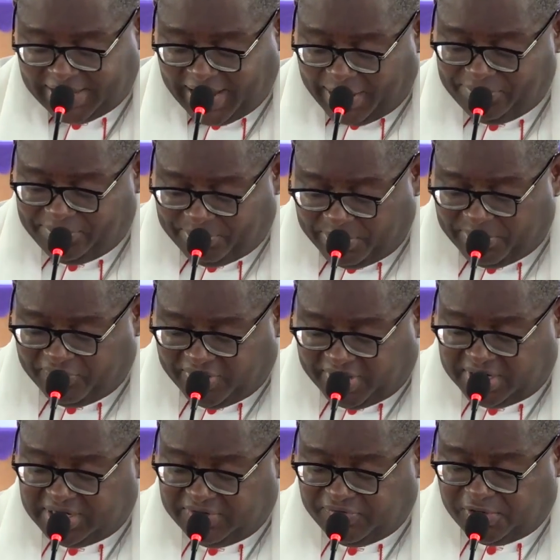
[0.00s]
times it may be
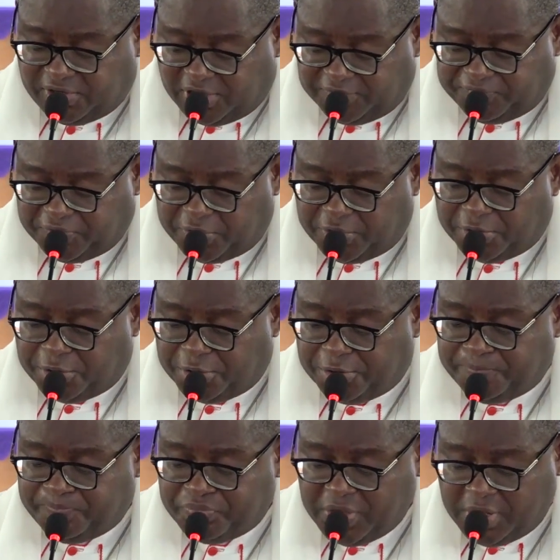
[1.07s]
very difficult for you